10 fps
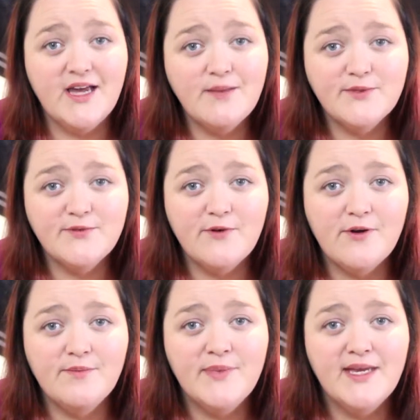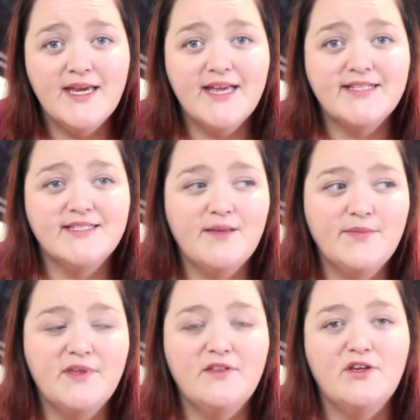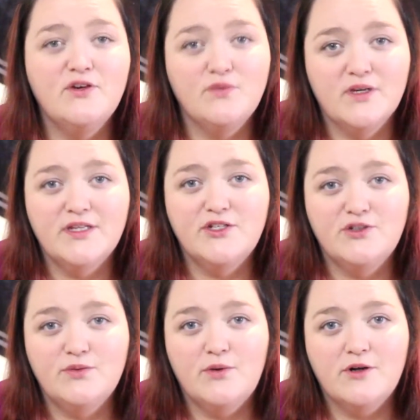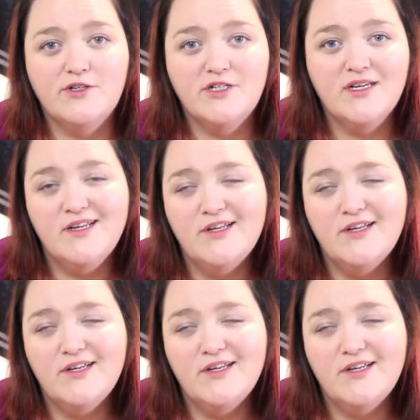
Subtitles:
comes from, it's something that you really should watch.